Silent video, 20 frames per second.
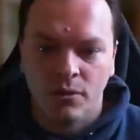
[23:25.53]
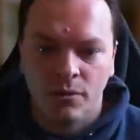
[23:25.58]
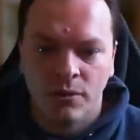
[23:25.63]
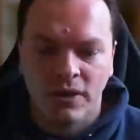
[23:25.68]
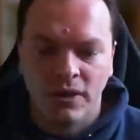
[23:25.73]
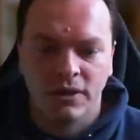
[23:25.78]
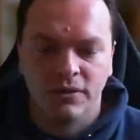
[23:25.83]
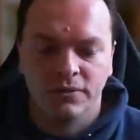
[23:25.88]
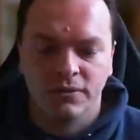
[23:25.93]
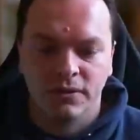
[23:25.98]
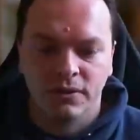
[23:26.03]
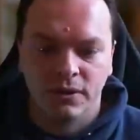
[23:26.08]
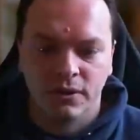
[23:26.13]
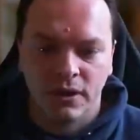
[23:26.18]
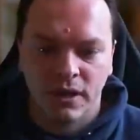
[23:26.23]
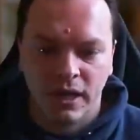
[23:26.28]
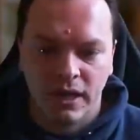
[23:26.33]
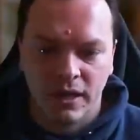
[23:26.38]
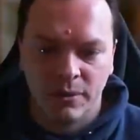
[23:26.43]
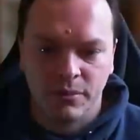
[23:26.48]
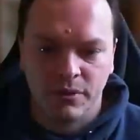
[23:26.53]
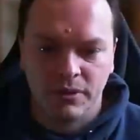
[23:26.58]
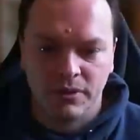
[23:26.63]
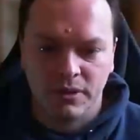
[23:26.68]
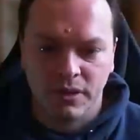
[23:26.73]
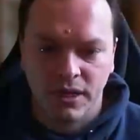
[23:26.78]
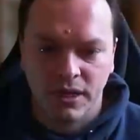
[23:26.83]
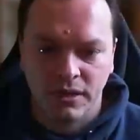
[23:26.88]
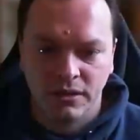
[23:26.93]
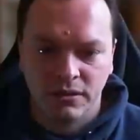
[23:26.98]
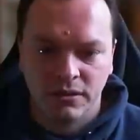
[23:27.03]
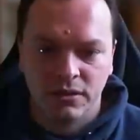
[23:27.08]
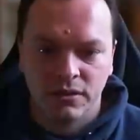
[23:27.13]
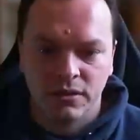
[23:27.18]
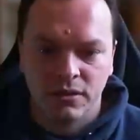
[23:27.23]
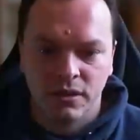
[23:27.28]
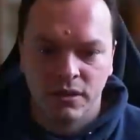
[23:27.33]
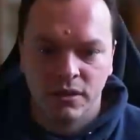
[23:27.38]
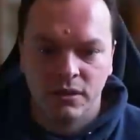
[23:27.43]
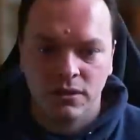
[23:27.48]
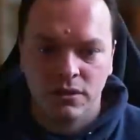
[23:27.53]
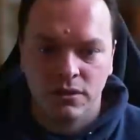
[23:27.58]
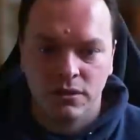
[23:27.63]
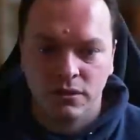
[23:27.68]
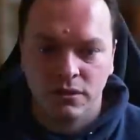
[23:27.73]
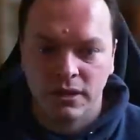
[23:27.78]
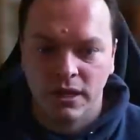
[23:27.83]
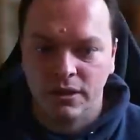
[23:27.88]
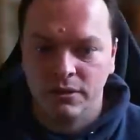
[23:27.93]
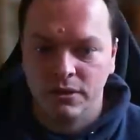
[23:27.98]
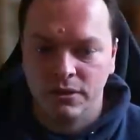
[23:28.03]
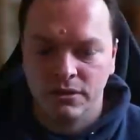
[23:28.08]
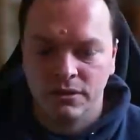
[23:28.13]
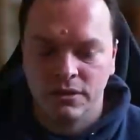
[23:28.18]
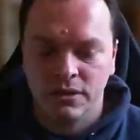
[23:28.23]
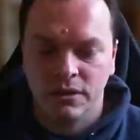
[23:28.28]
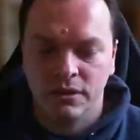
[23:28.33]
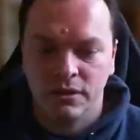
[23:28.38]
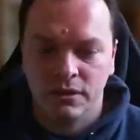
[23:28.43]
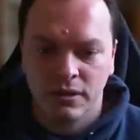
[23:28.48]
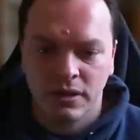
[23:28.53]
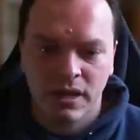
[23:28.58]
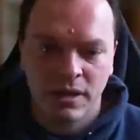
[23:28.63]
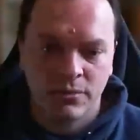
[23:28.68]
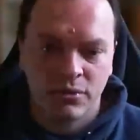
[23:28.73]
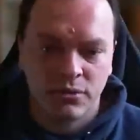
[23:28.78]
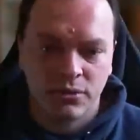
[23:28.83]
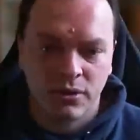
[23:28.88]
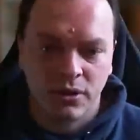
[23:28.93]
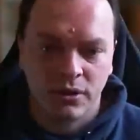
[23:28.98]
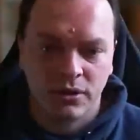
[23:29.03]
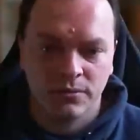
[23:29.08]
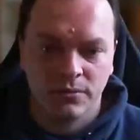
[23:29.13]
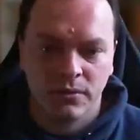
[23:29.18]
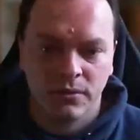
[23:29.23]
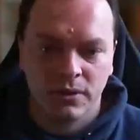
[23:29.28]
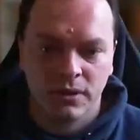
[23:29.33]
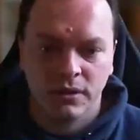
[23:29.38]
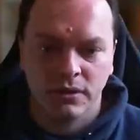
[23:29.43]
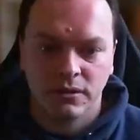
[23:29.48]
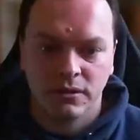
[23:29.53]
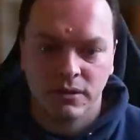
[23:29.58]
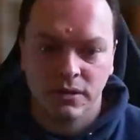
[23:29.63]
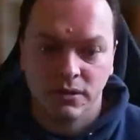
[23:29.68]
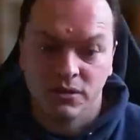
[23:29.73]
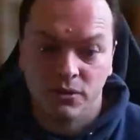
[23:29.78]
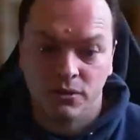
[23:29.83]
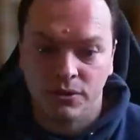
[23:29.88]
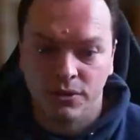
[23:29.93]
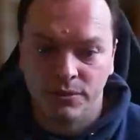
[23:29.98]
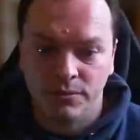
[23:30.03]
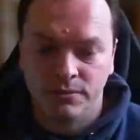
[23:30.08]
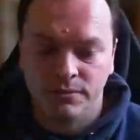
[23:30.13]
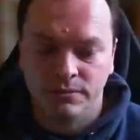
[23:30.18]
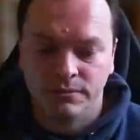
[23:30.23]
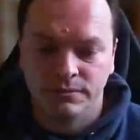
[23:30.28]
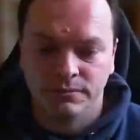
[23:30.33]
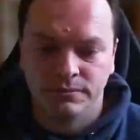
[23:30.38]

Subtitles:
When they've got a label assigned, you can now use the label column to sort them.